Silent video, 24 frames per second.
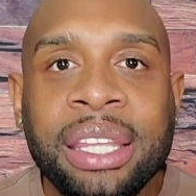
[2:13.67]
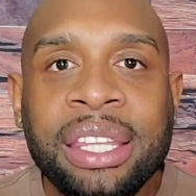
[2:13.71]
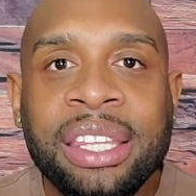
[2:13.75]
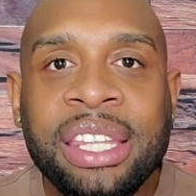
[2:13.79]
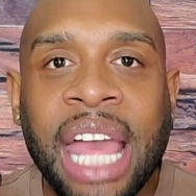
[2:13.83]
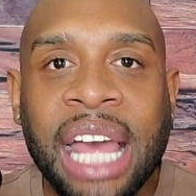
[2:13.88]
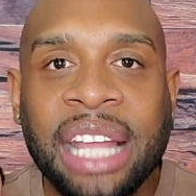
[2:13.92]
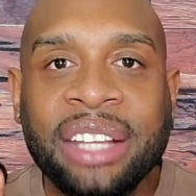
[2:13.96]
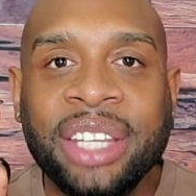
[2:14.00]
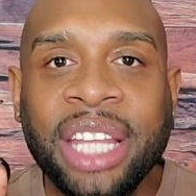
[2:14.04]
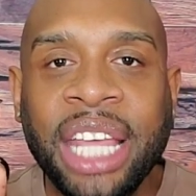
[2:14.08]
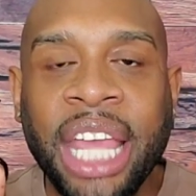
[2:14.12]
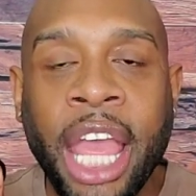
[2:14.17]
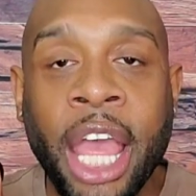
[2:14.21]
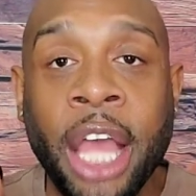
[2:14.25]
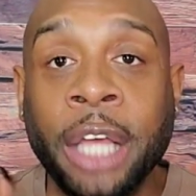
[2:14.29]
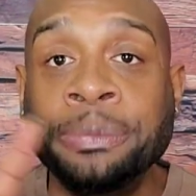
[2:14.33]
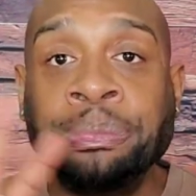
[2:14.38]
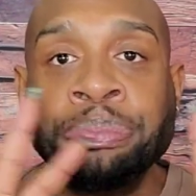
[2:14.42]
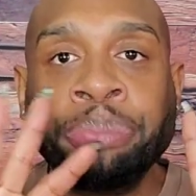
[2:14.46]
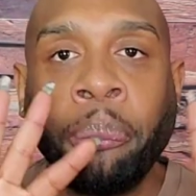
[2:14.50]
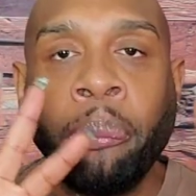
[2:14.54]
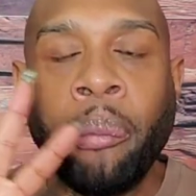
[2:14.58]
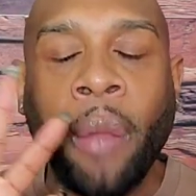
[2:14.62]
Yes, he
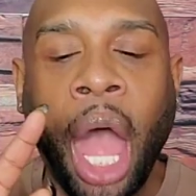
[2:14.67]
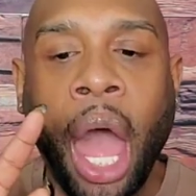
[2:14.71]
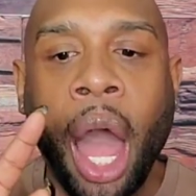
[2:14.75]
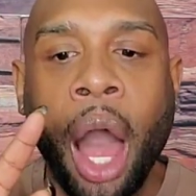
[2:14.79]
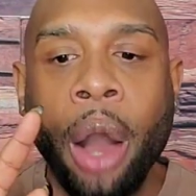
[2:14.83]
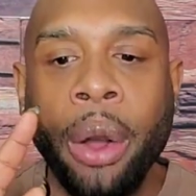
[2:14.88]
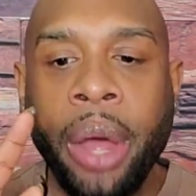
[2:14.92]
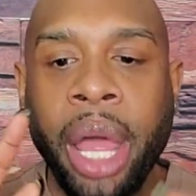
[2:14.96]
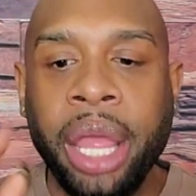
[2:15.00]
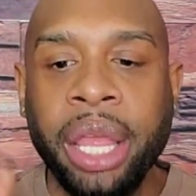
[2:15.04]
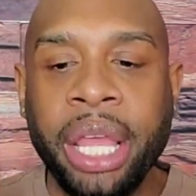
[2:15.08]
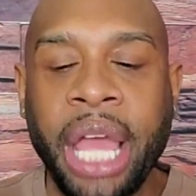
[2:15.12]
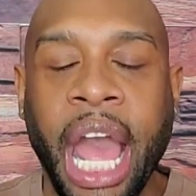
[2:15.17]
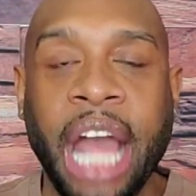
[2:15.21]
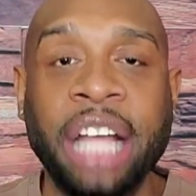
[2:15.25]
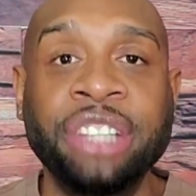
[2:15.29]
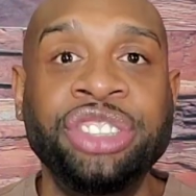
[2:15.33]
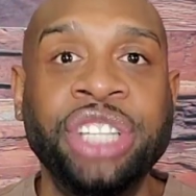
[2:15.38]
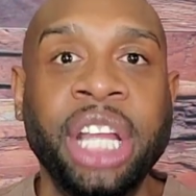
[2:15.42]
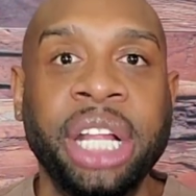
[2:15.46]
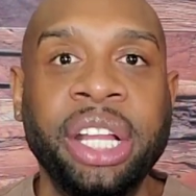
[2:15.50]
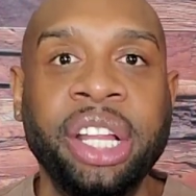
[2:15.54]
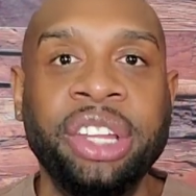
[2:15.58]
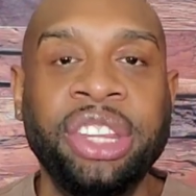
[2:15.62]
is. Okay,
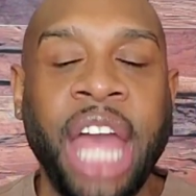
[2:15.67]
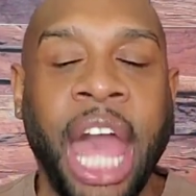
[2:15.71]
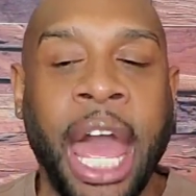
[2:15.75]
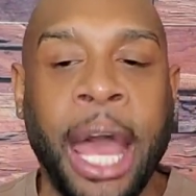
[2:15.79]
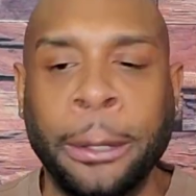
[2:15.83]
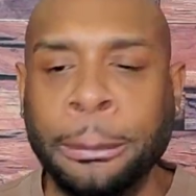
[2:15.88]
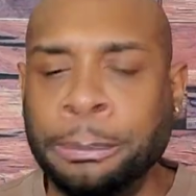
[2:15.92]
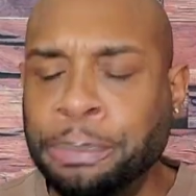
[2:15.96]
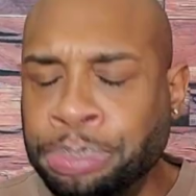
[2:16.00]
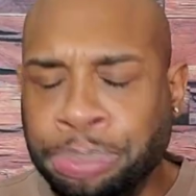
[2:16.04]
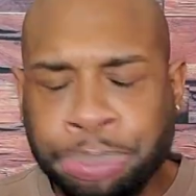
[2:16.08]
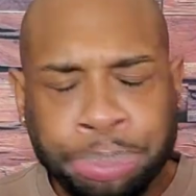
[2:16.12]
guys, check this out.